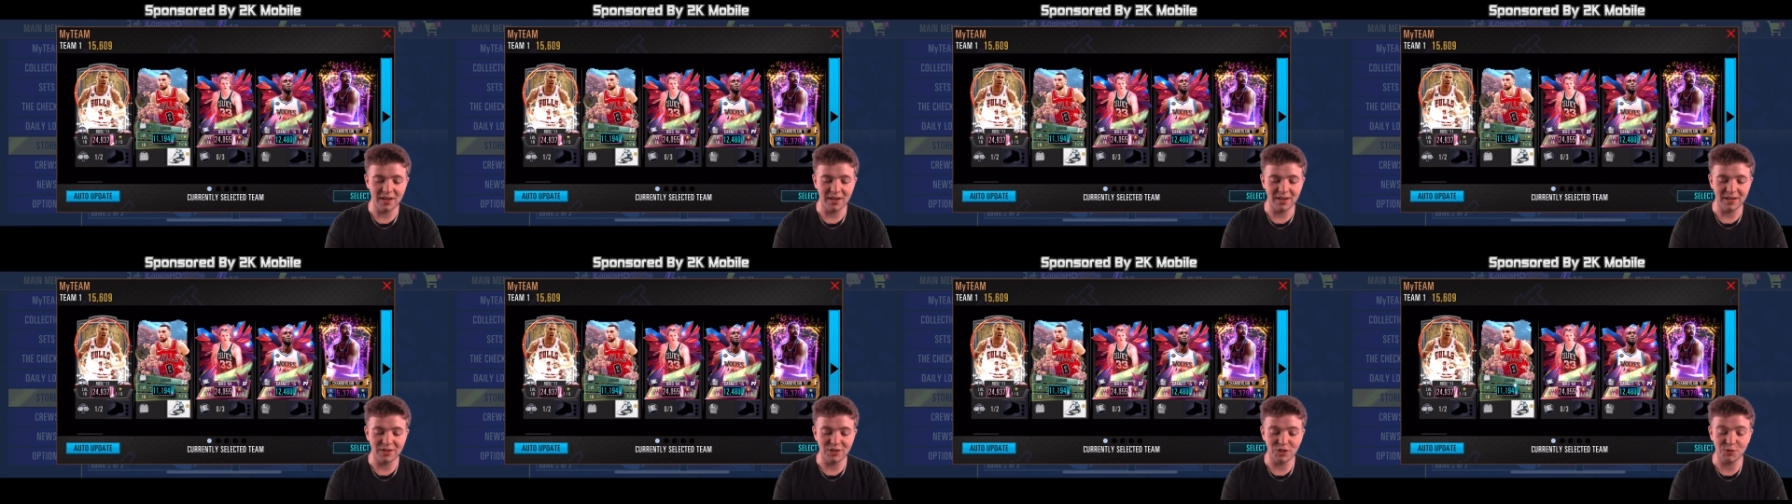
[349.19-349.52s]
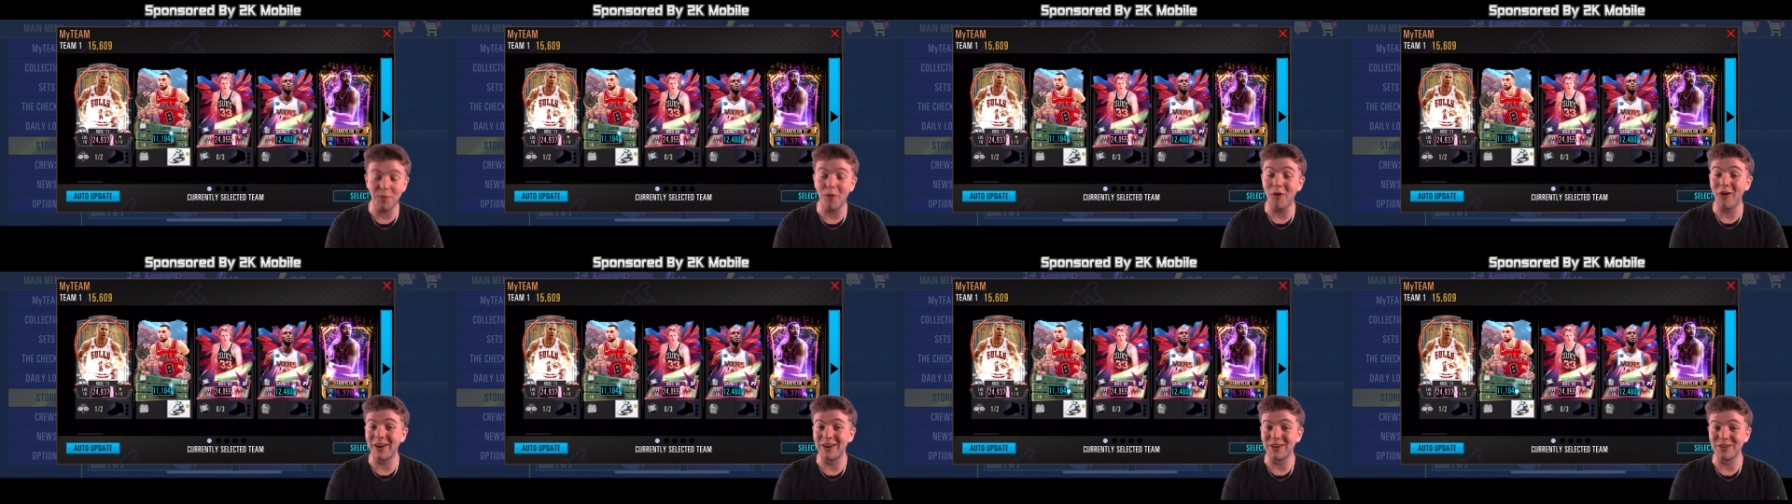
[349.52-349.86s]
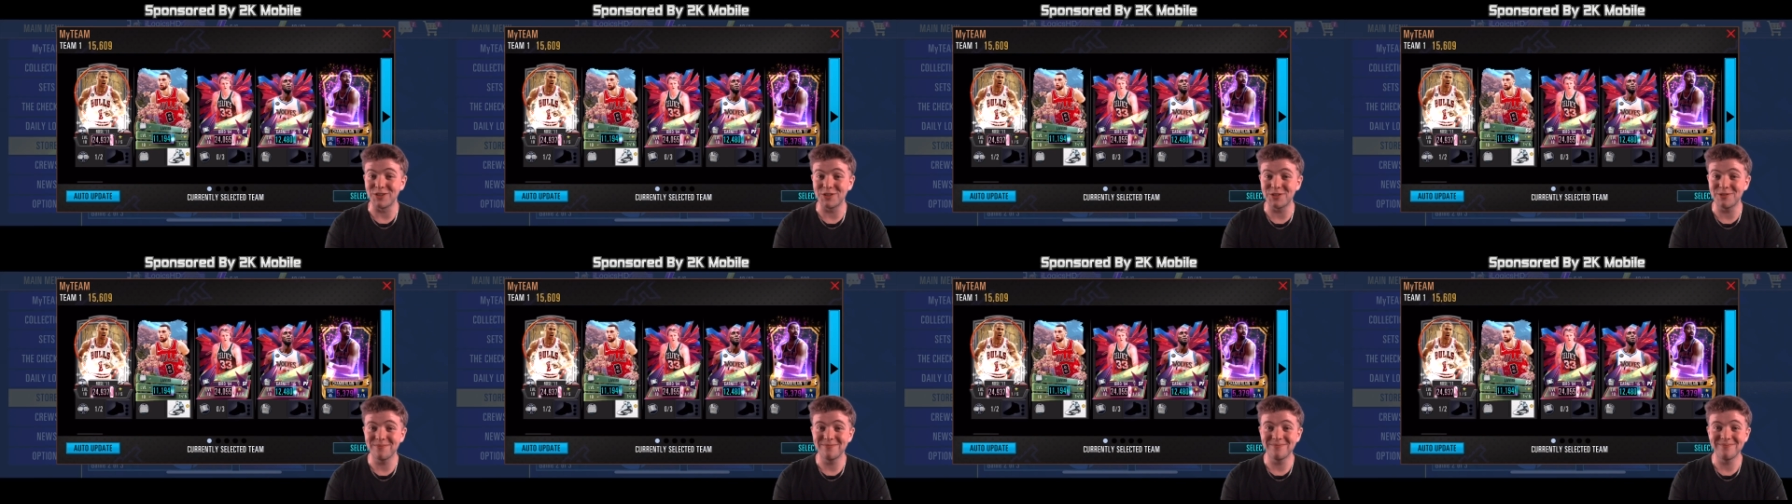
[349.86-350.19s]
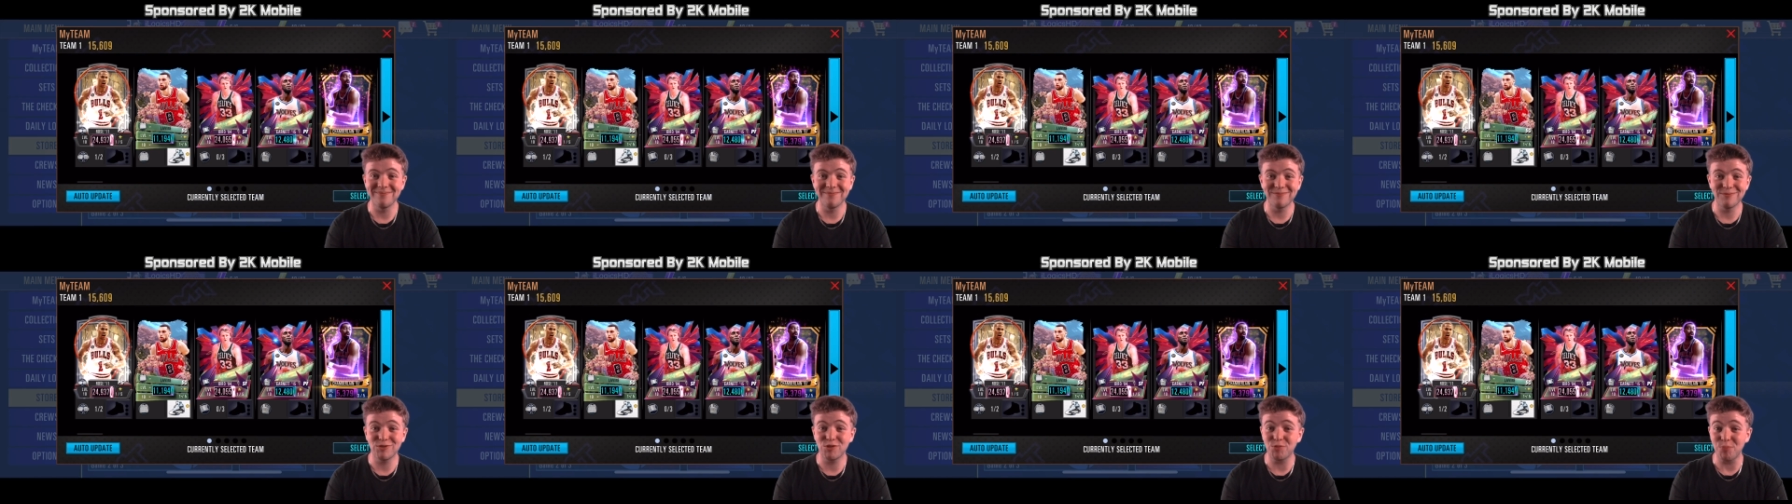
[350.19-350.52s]
Spoilers.
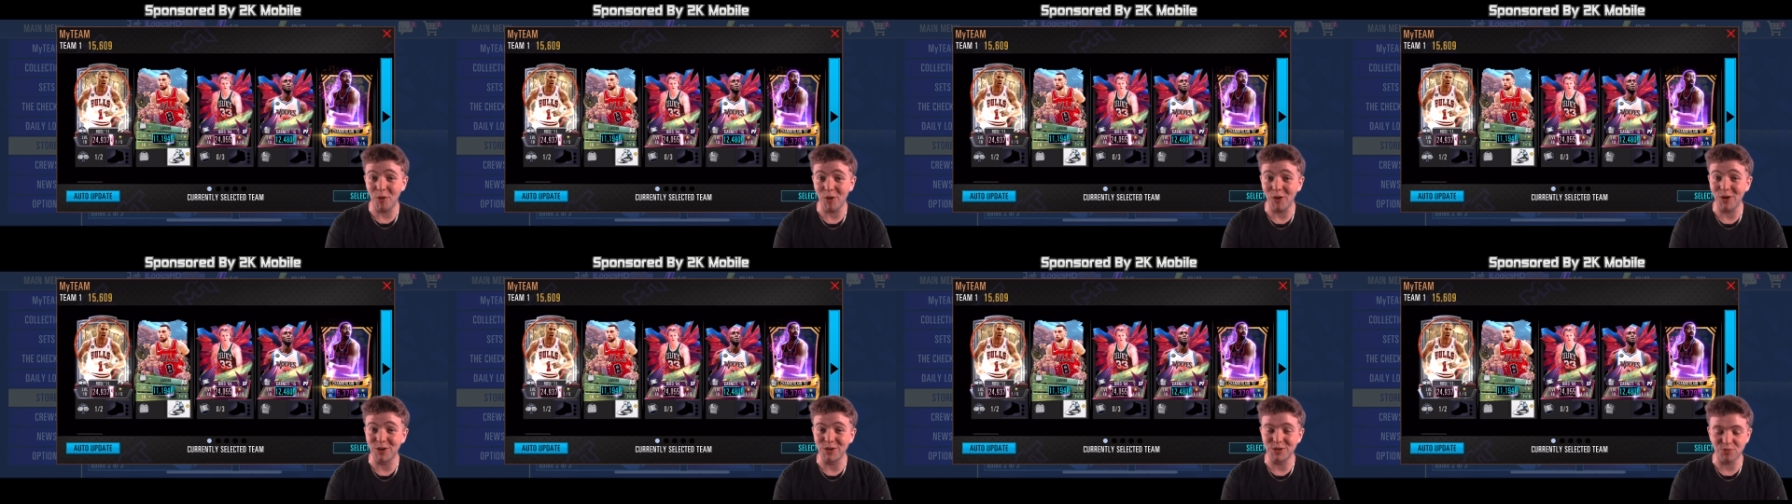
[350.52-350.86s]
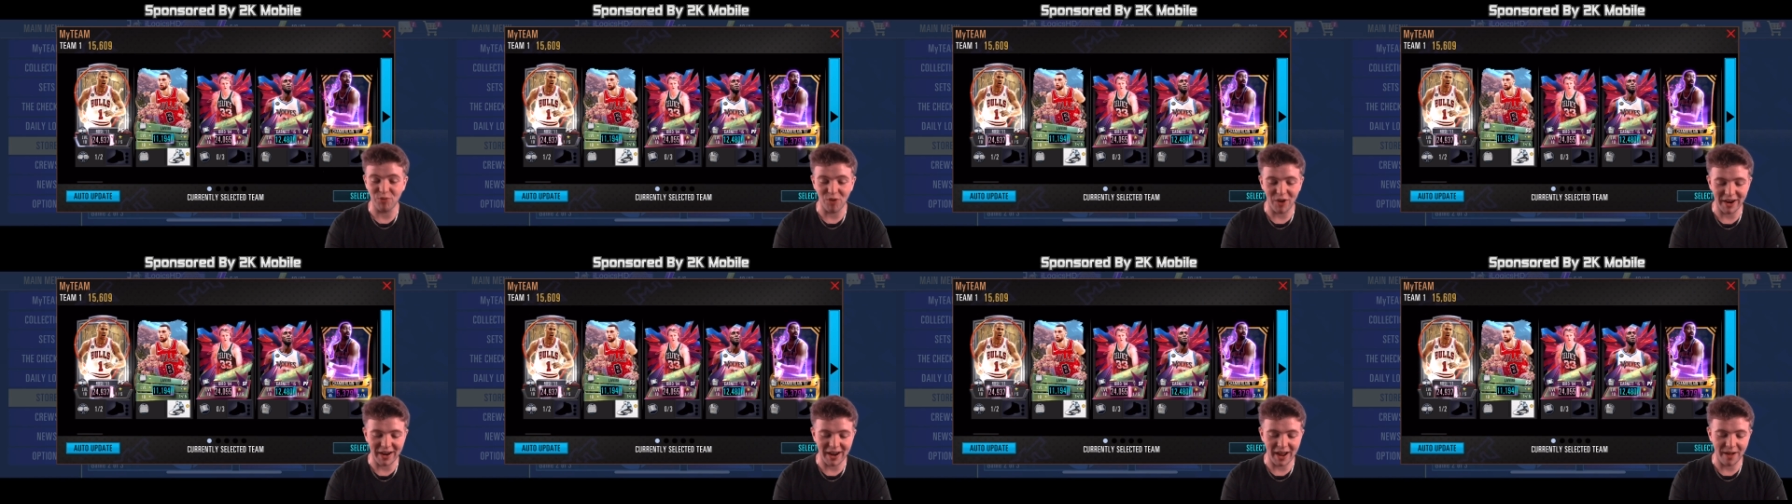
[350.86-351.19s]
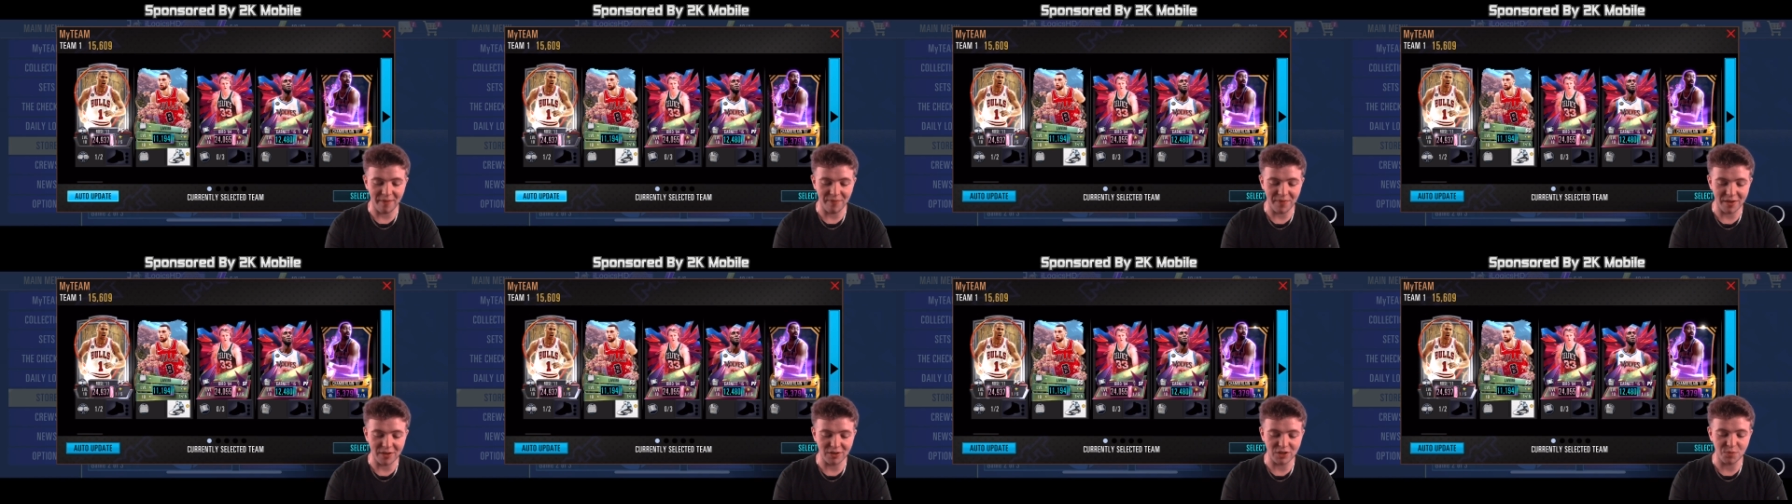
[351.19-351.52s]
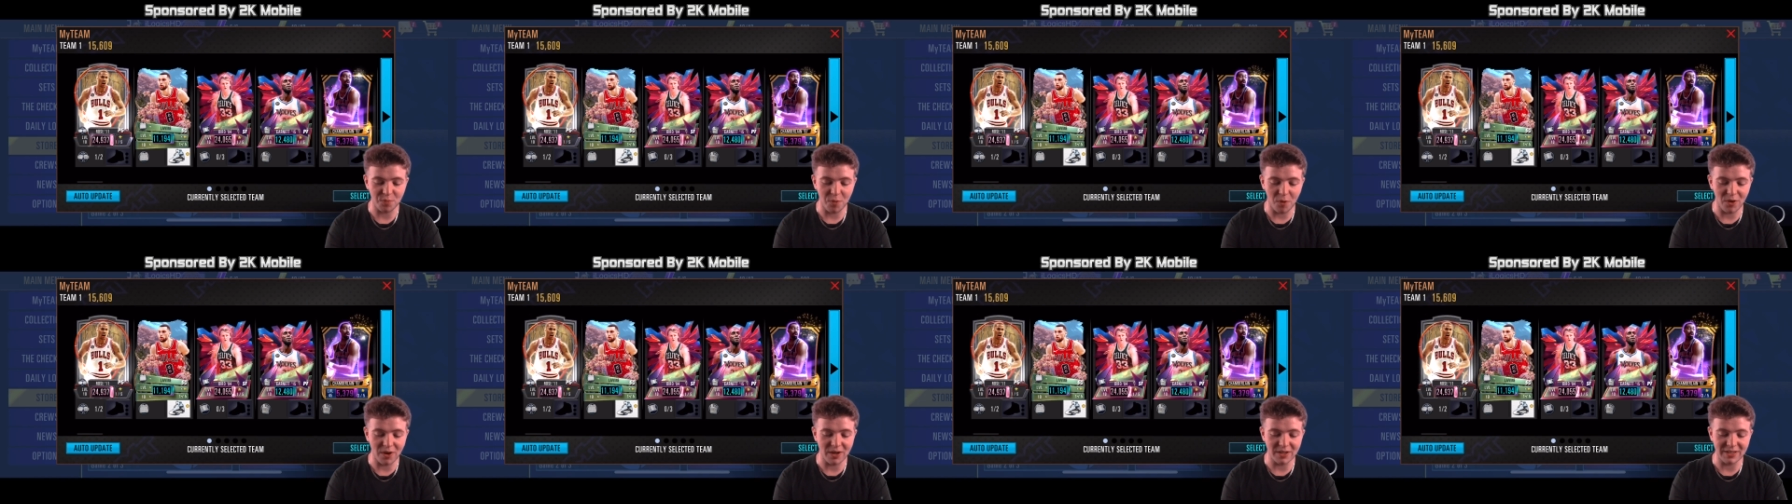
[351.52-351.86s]
Spoilers right now. There are
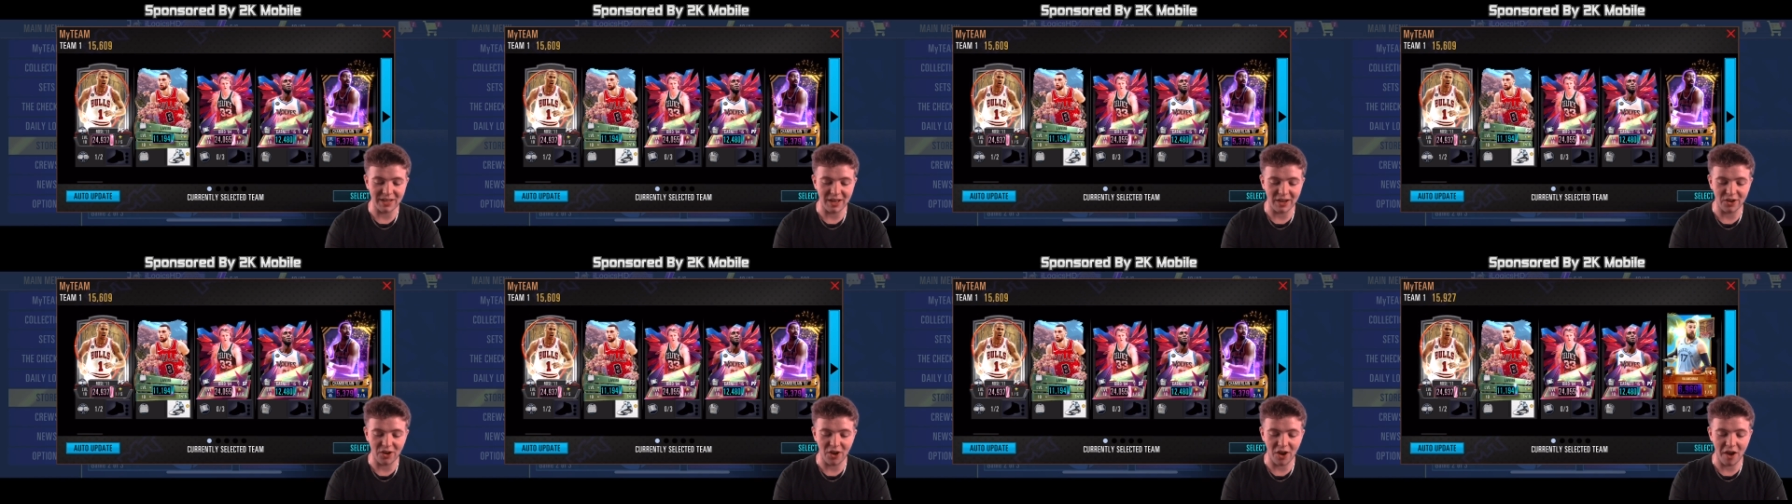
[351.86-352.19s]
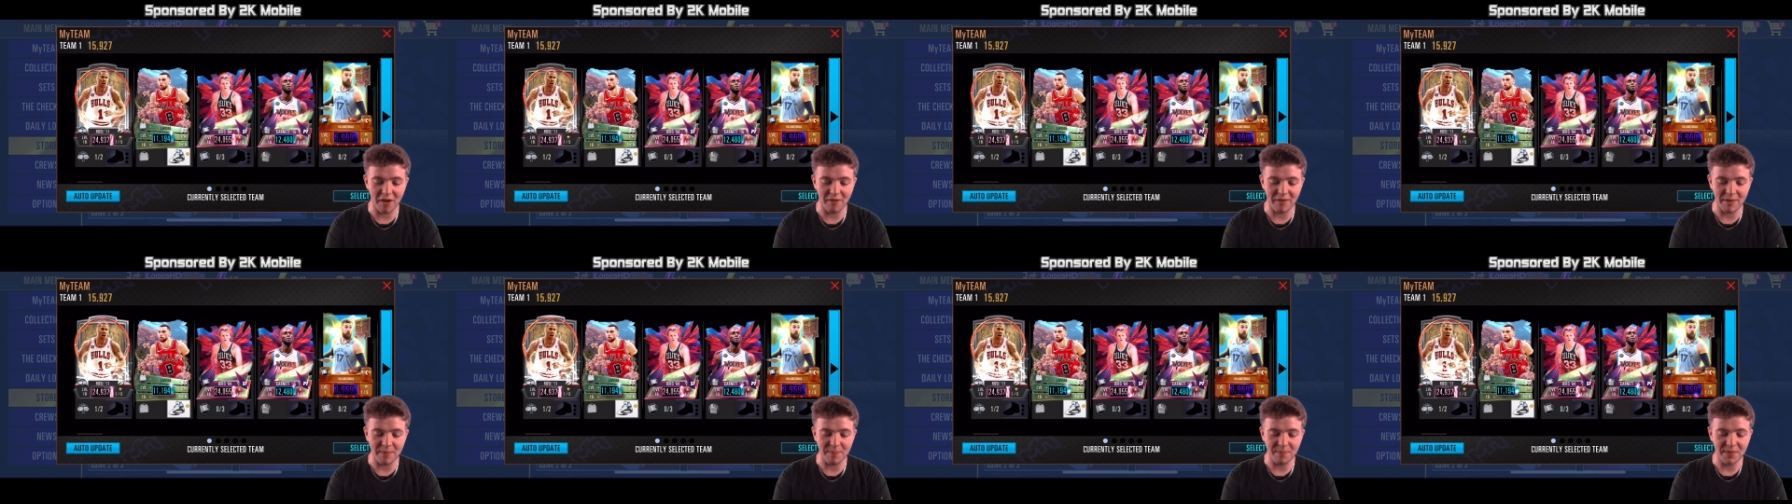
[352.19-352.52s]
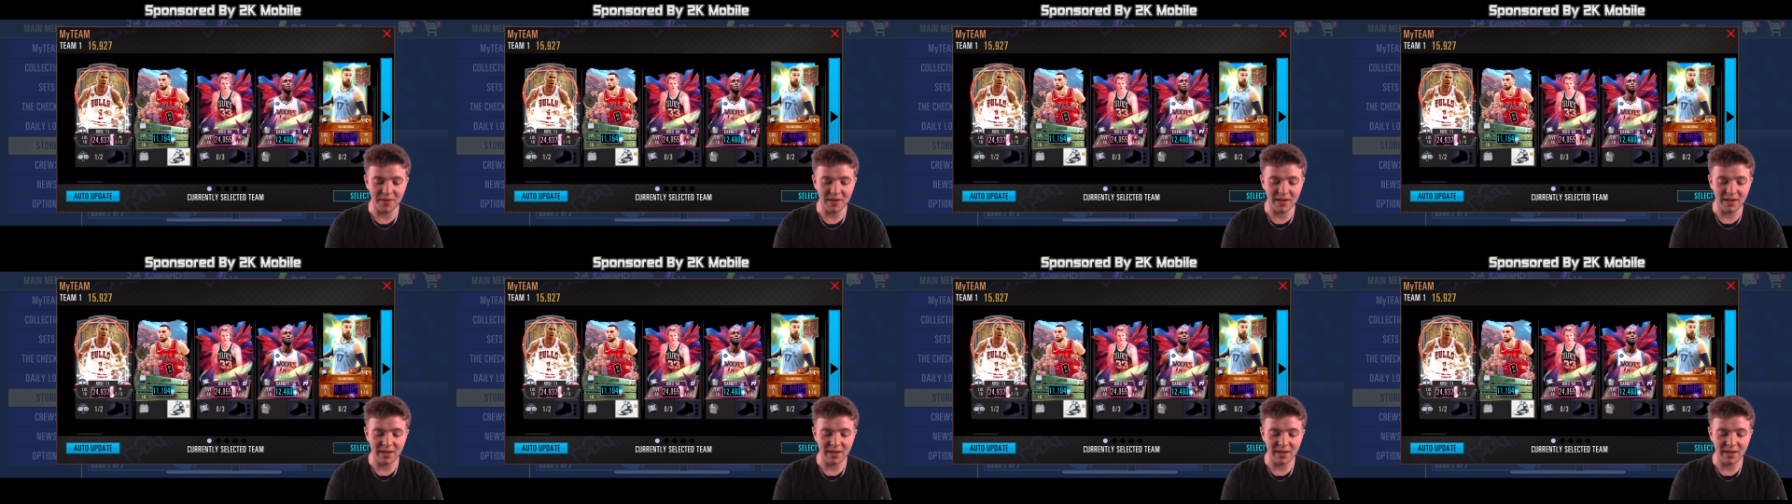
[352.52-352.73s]
spoilers occurring.